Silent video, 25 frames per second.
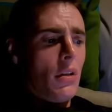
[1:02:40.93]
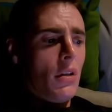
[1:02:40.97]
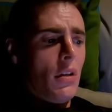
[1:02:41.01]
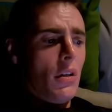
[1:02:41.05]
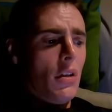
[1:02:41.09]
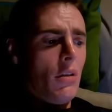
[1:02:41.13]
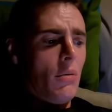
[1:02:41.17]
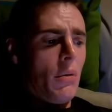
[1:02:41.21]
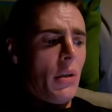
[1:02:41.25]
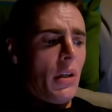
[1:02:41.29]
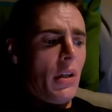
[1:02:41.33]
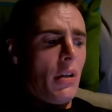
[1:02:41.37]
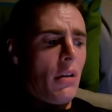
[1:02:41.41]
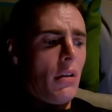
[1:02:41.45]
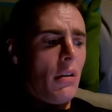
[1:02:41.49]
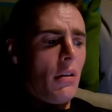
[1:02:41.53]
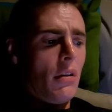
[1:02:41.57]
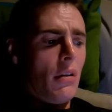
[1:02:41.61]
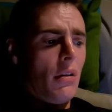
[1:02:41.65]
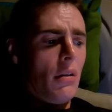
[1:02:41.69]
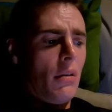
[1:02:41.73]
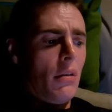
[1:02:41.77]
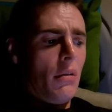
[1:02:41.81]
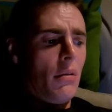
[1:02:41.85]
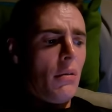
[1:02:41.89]
Anyway,
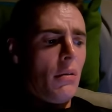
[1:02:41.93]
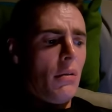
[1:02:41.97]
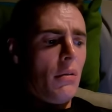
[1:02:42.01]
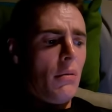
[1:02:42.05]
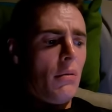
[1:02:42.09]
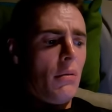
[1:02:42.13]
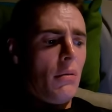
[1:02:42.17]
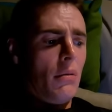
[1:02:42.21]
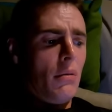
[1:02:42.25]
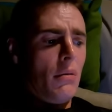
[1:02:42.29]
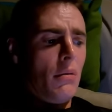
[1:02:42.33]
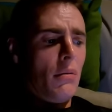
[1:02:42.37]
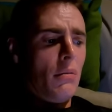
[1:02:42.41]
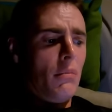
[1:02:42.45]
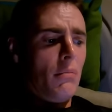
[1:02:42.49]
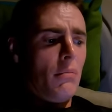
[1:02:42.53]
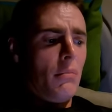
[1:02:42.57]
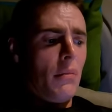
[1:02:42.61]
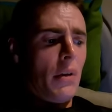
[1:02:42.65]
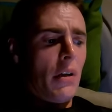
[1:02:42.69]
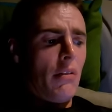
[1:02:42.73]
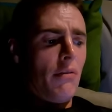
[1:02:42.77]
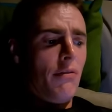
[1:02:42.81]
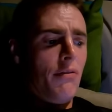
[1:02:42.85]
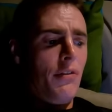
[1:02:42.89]

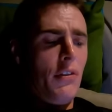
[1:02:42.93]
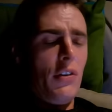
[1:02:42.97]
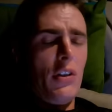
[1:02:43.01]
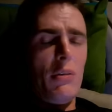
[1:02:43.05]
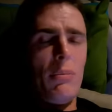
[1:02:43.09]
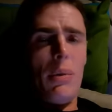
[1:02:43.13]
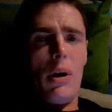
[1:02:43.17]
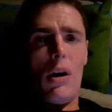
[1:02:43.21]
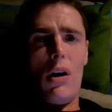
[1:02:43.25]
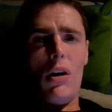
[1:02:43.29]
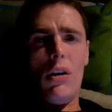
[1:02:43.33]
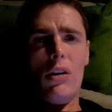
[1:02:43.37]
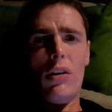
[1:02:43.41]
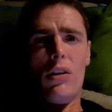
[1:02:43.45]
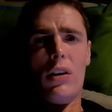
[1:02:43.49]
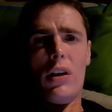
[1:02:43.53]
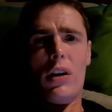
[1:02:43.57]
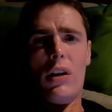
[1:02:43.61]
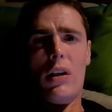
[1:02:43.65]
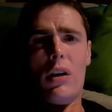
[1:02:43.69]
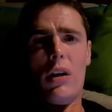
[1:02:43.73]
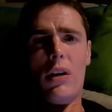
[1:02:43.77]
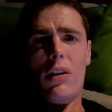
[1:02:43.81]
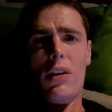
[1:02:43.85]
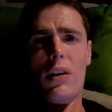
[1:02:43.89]
feeling a bit
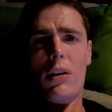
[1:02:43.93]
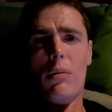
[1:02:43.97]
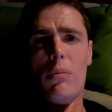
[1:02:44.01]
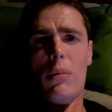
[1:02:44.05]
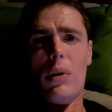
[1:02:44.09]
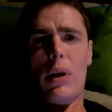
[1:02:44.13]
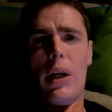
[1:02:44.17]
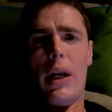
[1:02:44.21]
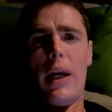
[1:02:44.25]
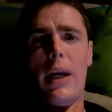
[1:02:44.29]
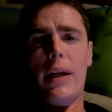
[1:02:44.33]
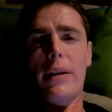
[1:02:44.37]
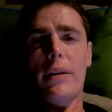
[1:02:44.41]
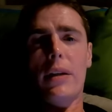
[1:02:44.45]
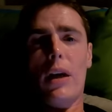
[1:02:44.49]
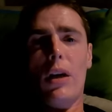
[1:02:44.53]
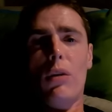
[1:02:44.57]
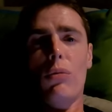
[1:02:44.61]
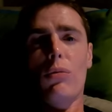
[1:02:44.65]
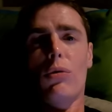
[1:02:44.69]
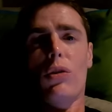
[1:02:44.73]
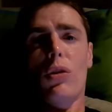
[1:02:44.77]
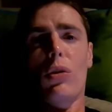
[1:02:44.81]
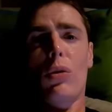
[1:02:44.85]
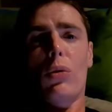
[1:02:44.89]
hungry. I think I'm going to head
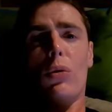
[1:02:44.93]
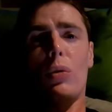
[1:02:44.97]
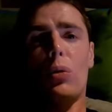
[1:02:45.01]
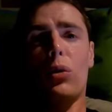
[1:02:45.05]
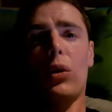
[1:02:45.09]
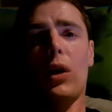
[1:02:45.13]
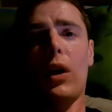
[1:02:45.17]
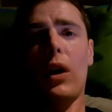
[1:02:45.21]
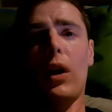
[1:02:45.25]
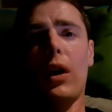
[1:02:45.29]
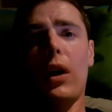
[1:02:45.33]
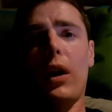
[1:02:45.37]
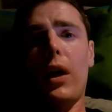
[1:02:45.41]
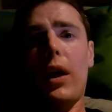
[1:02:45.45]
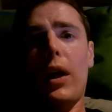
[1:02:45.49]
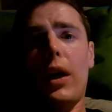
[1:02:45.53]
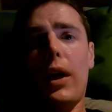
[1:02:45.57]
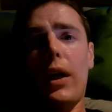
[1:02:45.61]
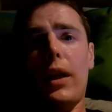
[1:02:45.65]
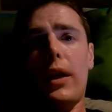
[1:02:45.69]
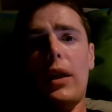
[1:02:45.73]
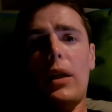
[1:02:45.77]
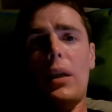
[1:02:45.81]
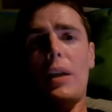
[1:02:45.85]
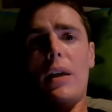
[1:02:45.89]
out to
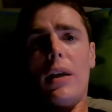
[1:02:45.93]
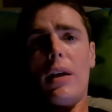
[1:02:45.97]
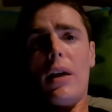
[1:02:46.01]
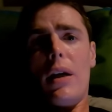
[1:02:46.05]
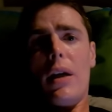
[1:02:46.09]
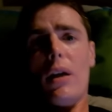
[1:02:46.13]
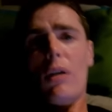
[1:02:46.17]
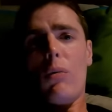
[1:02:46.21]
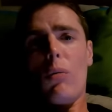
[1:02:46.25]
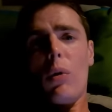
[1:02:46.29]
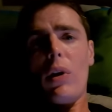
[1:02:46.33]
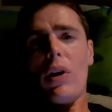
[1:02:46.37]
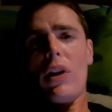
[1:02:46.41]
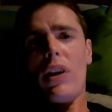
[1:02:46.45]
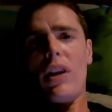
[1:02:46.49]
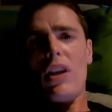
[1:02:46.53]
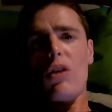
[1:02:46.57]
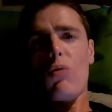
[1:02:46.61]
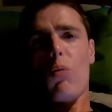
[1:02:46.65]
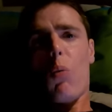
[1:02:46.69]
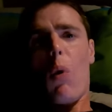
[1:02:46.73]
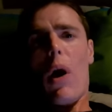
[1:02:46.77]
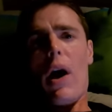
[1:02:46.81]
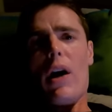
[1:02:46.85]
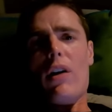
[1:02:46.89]
eat in one of
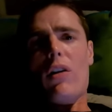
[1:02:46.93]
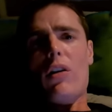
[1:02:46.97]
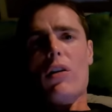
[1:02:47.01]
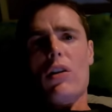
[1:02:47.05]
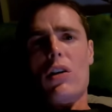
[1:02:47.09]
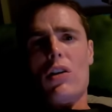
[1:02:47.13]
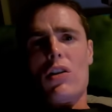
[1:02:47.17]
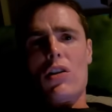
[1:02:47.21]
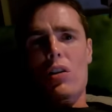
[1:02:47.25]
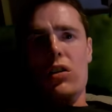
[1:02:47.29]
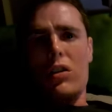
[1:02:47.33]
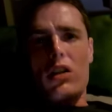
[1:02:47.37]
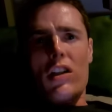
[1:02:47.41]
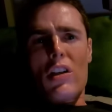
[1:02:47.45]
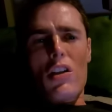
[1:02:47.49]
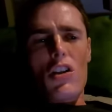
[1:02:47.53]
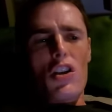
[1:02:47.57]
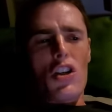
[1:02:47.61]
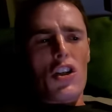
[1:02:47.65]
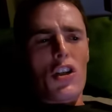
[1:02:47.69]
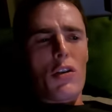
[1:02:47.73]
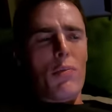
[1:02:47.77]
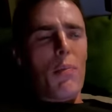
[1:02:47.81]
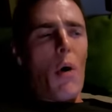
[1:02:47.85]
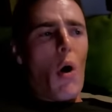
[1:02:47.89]
these warongs, these
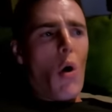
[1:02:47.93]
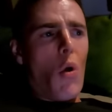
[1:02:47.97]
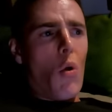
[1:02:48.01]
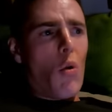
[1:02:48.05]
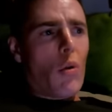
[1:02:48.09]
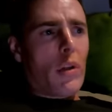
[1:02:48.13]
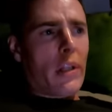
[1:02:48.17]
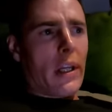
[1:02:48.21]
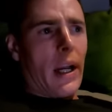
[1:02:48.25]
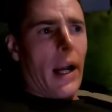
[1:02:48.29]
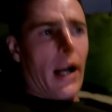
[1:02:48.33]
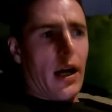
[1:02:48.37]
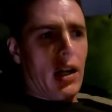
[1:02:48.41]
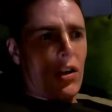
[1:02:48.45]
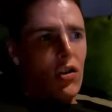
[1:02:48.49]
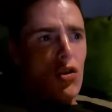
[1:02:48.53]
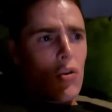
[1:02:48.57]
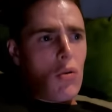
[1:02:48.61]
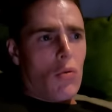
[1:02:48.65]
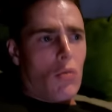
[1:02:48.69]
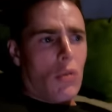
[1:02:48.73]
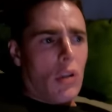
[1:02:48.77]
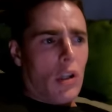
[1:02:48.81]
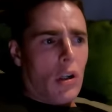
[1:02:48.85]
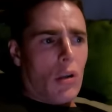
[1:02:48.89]
small
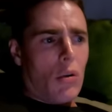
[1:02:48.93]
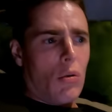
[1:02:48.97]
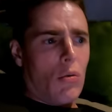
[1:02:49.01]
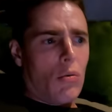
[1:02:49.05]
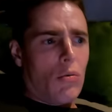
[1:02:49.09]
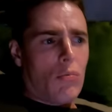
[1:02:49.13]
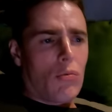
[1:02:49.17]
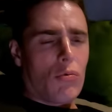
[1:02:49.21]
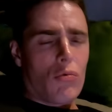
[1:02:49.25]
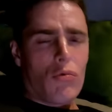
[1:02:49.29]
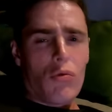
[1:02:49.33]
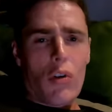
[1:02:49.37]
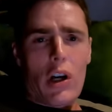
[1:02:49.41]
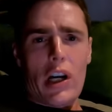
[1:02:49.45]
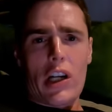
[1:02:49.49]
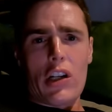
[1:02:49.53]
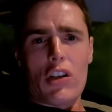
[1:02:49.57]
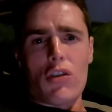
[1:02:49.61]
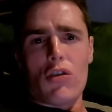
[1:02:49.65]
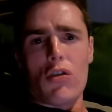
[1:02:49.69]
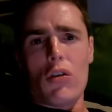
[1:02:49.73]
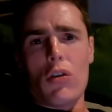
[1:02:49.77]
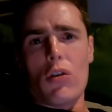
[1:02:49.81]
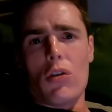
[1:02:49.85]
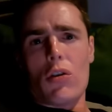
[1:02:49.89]
casual little
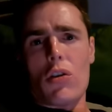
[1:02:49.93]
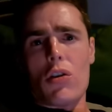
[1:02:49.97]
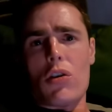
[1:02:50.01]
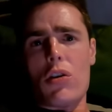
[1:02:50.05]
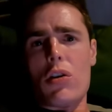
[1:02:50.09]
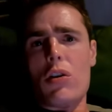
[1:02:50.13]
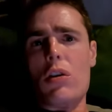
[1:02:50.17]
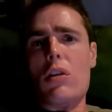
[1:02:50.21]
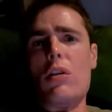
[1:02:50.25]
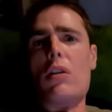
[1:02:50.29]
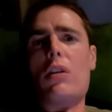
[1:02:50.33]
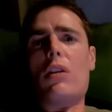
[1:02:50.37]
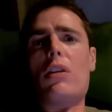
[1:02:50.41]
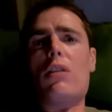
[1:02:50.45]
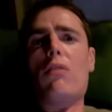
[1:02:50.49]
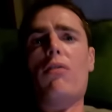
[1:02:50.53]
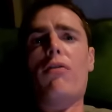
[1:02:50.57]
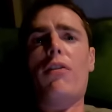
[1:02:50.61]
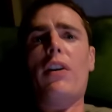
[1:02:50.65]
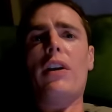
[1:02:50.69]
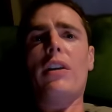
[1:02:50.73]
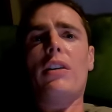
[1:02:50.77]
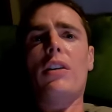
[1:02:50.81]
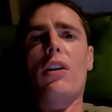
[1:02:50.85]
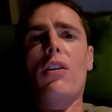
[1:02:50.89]
restaurants that you
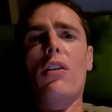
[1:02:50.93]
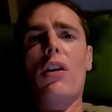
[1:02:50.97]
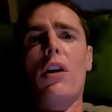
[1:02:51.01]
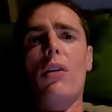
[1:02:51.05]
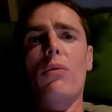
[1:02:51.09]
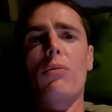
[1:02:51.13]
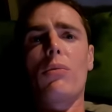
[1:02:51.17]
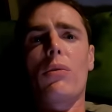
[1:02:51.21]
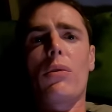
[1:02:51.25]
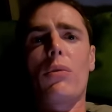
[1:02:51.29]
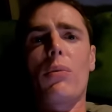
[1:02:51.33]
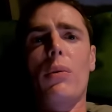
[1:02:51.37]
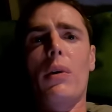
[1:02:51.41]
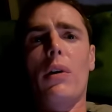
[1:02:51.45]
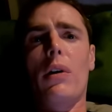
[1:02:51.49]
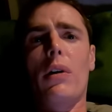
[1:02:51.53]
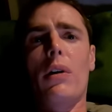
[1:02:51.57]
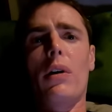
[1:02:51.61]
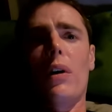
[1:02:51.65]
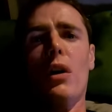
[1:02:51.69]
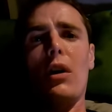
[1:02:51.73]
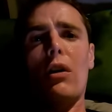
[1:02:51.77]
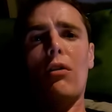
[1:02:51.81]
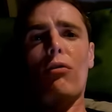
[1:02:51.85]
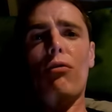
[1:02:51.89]
find around where
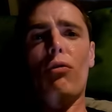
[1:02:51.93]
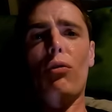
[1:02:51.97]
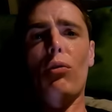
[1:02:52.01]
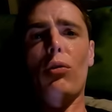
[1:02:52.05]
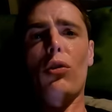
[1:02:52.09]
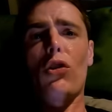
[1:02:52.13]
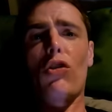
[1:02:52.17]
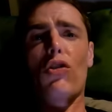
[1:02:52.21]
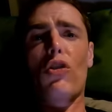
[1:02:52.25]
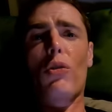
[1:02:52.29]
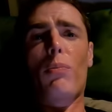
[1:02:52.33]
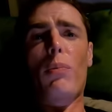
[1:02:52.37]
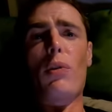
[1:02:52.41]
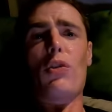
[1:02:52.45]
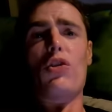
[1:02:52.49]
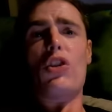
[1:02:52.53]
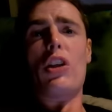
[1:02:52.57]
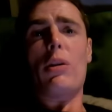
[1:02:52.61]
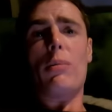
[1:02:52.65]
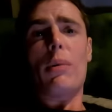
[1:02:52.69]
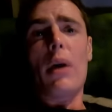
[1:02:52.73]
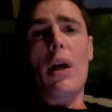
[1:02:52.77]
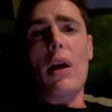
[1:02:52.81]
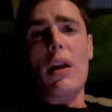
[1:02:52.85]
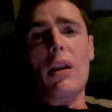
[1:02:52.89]
food is super
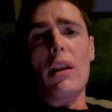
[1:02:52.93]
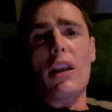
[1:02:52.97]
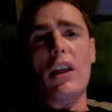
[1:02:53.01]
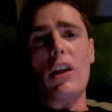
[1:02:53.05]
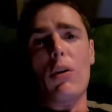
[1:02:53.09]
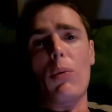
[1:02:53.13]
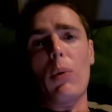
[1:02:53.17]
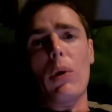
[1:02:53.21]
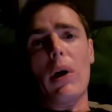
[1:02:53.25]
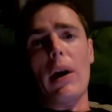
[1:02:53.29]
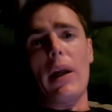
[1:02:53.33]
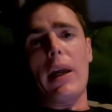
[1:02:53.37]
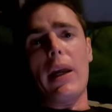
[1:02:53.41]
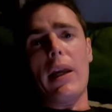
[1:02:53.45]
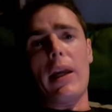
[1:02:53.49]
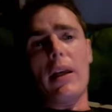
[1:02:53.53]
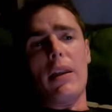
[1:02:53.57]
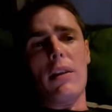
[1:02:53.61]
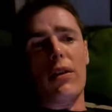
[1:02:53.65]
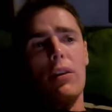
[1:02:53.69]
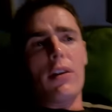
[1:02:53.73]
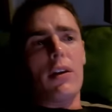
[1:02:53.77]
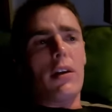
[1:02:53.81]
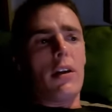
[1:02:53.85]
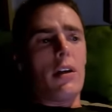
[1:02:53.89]
cheap, like where I
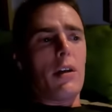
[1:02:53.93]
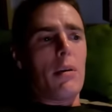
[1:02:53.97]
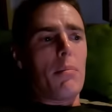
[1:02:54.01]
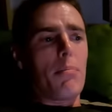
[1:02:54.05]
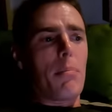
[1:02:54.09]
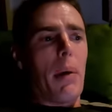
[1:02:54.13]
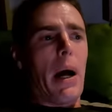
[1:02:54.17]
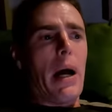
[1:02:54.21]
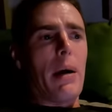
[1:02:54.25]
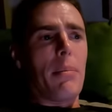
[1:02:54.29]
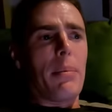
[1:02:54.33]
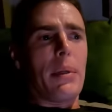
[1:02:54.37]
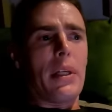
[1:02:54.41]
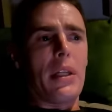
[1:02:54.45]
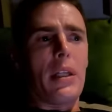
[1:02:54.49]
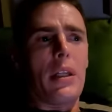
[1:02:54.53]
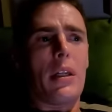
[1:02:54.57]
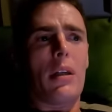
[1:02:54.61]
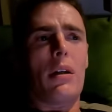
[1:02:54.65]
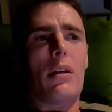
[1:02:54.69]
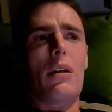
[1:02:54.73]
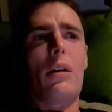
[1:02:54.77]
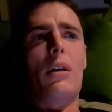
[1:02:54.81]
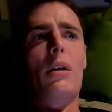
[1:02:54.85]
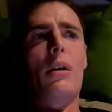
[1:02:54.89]
ate the
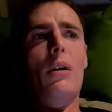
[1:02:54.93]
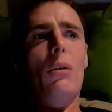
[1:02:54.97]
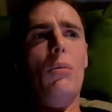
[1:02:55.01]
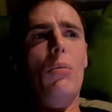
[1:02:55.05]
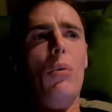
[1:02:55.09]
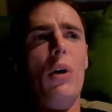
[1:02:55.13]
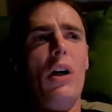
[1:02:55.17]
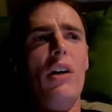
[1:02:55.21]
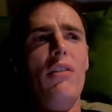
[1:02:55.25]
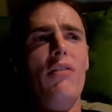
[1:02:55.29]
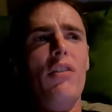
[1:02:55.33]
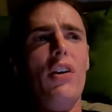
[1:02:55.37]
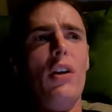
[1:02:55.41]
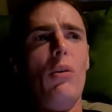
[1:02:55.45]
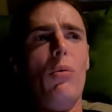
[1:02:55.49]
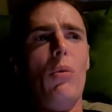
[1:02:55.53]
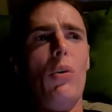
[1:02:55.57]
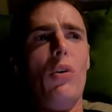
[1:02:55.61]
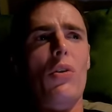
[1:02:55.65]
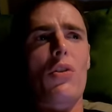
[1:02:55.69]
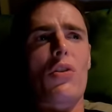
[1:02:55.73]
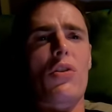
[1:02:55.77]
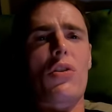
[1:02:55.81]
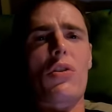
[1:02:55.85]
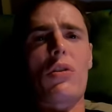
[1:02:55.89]
babi, whatever it
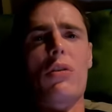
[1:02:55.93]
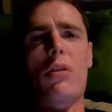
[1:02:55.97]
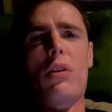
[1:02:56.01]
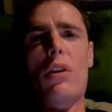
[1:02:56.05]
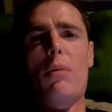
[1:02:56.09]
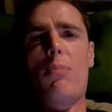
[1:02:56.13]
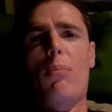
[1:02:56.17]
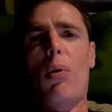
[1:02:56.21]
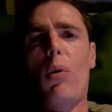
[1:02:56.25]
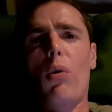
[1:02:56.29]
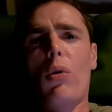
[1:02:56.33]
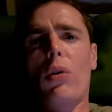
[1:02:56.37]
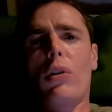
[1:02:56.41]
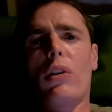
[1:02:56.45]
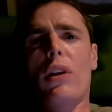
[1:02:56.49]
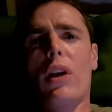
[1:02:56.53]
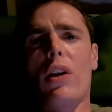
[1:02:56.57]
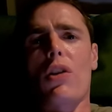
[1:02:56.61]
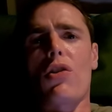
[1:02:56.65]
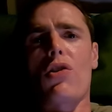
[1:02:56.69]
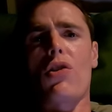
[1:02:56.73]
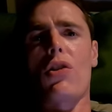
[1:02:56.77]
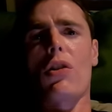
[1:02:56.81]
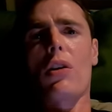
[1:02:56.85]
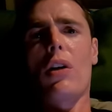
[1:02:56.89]
was, the pork
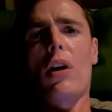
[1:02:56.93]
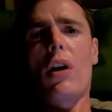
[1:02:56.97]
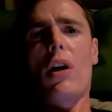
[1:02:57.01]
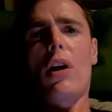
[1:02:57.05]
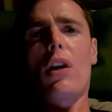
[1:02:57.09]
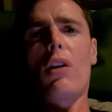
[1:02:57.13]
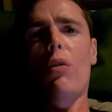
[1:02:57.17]
dish.